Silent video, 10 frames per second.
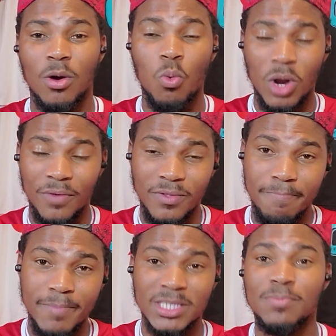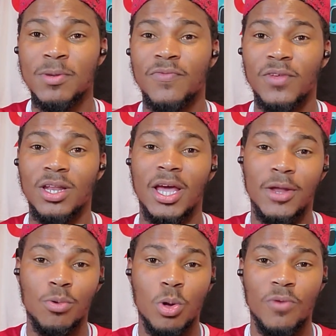one of the best midfielder
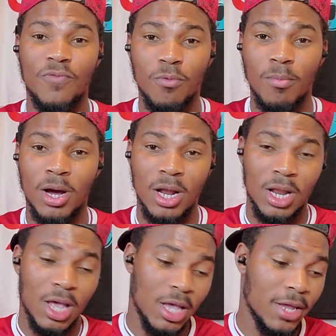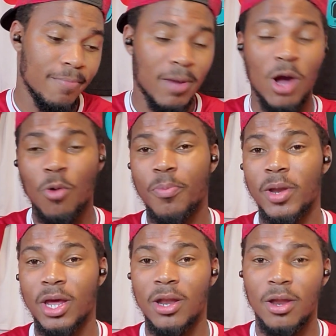in world football in my
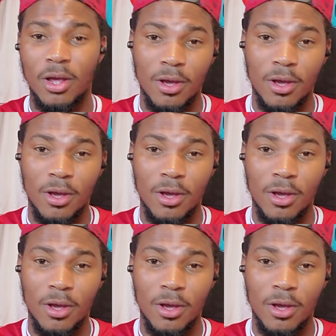opinion.